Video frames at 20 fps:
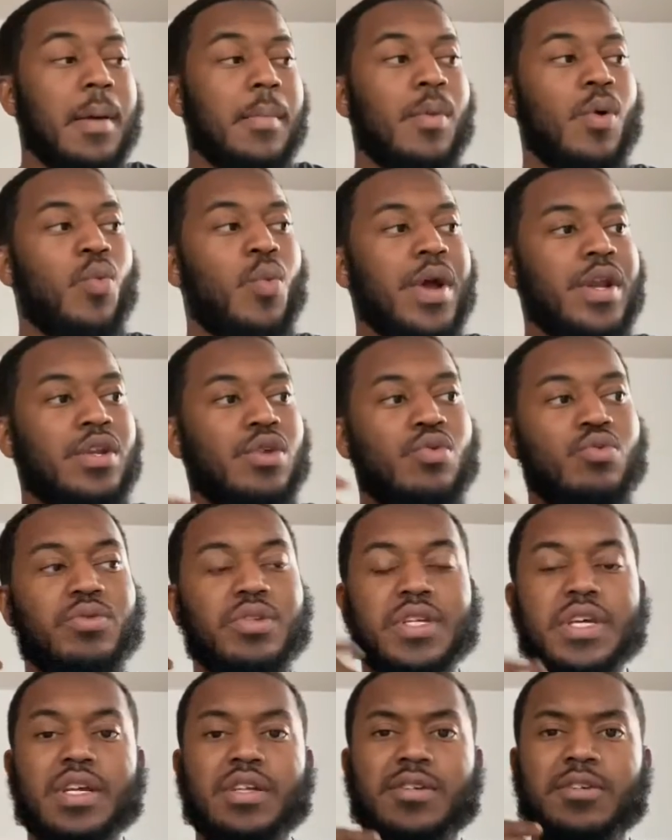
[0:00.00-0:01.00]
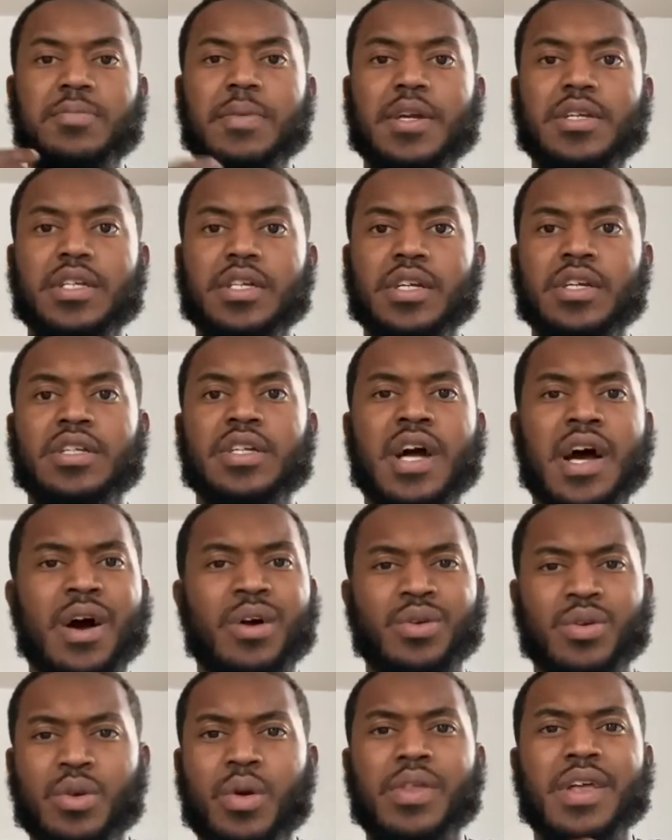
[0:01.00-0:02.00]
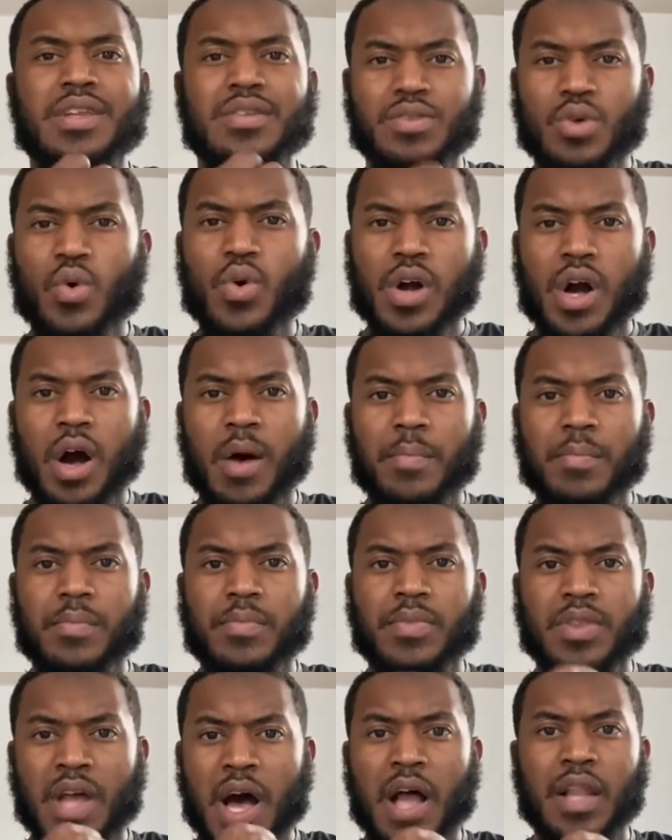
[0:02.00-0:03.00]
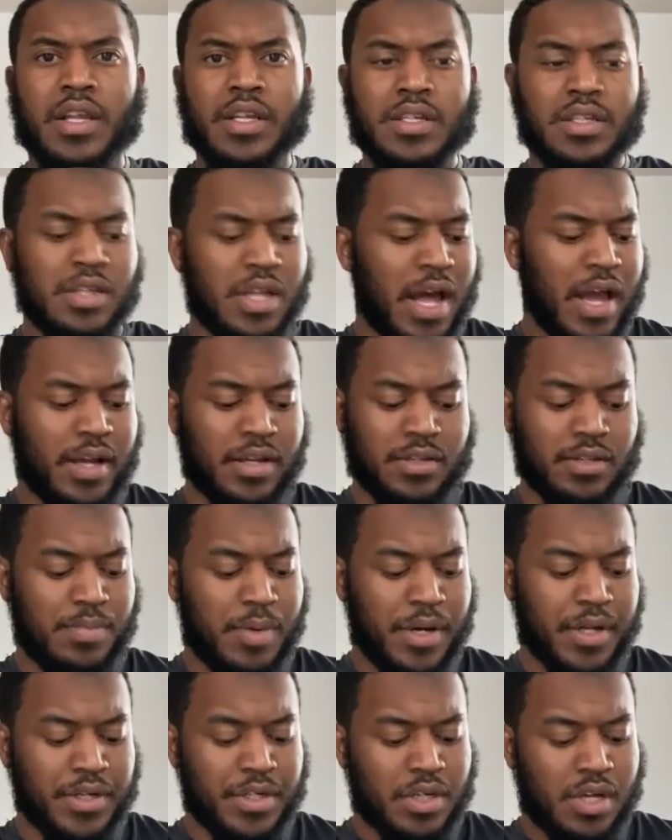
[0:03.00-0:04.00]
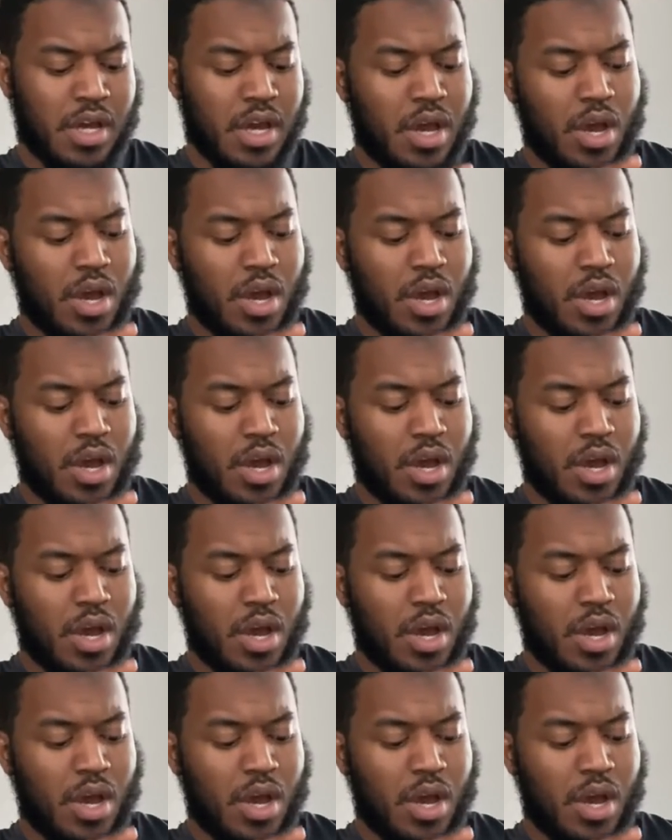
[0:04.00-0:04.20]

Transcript: But when you teach, especially a child, they soak up knowledge like a sponge.